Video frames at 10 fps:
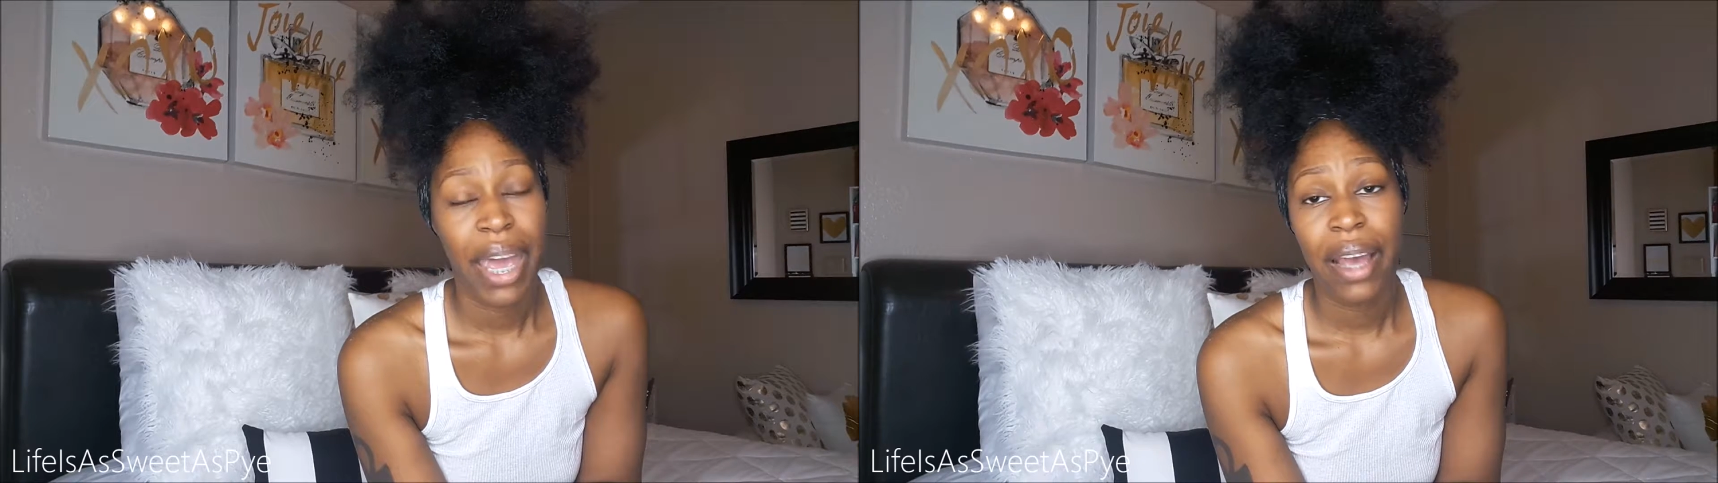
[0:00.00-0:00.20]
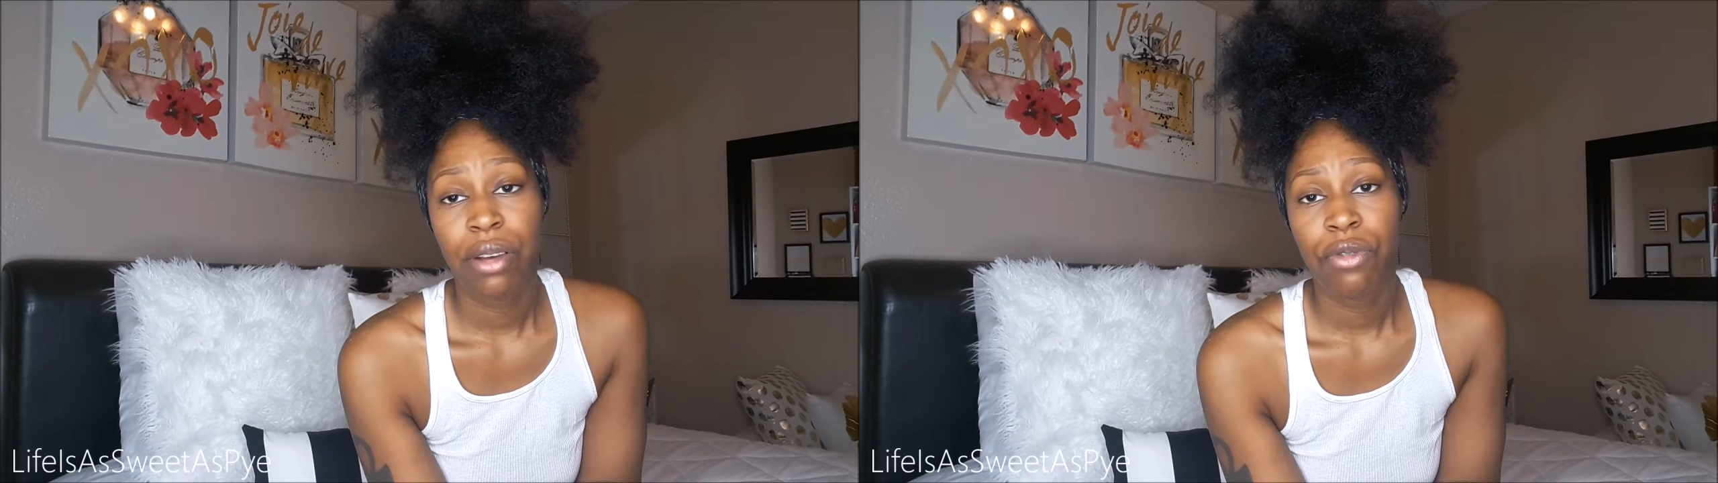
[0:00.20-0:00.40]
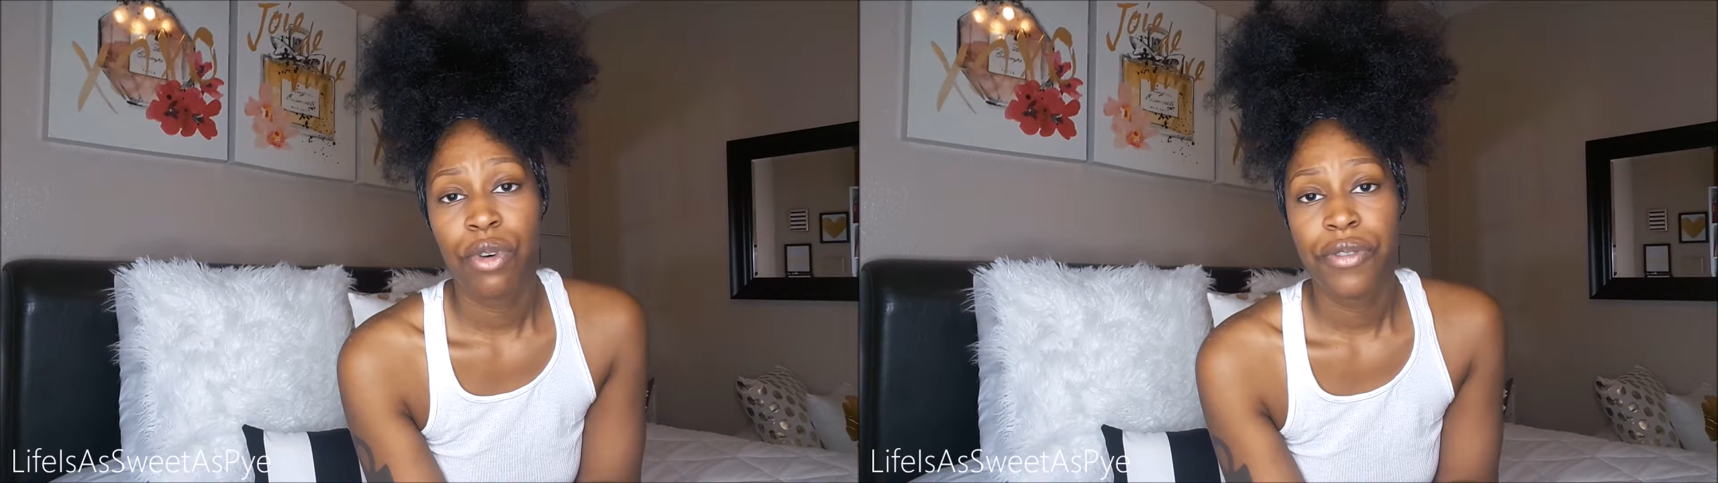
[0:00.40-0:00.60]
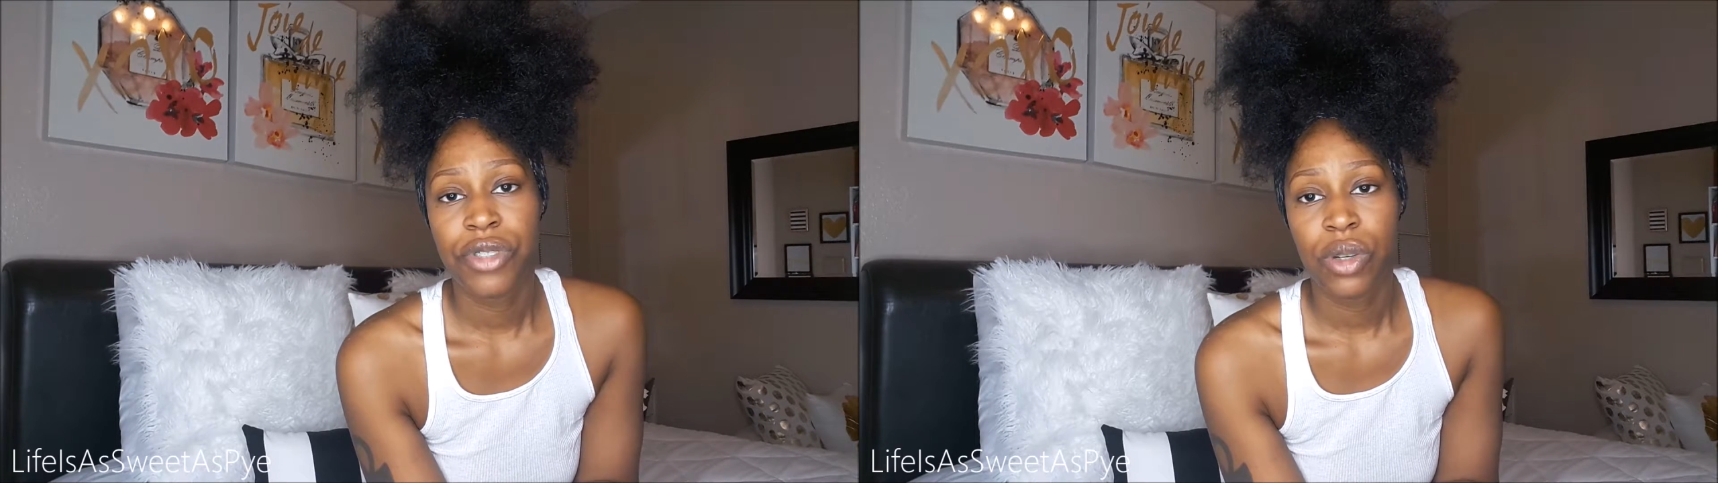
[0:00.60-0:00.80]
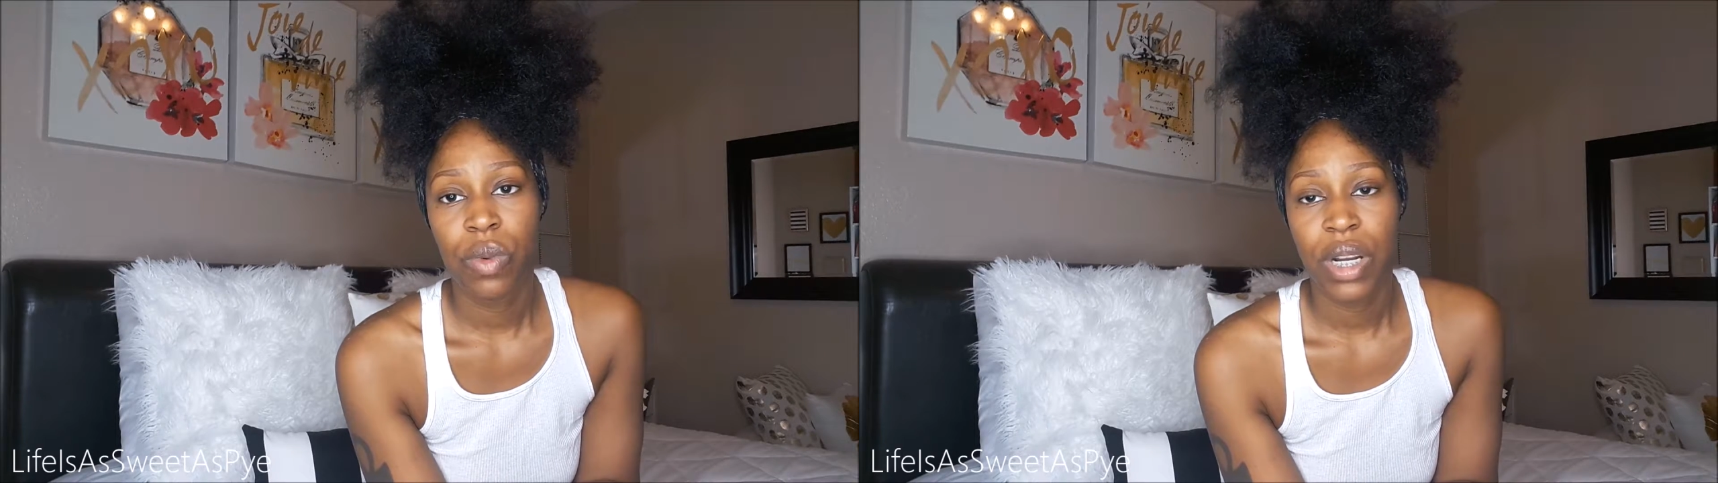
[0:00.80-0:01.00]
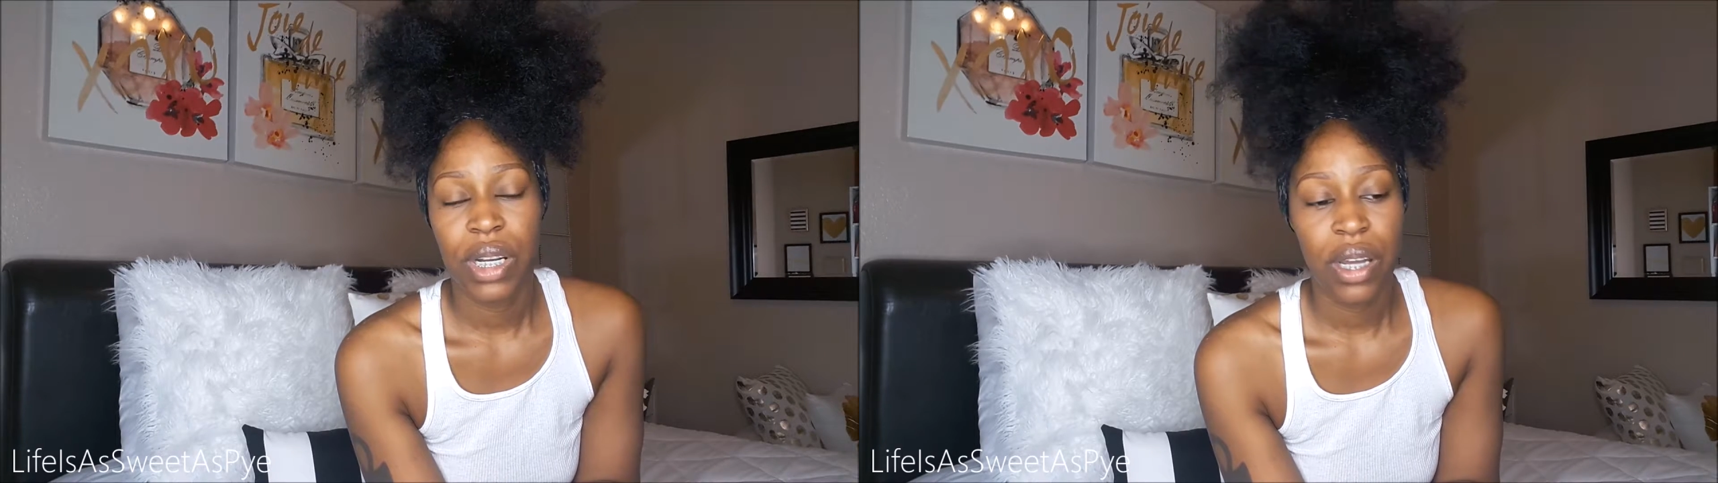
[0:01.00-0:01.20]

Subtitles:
back and forth to one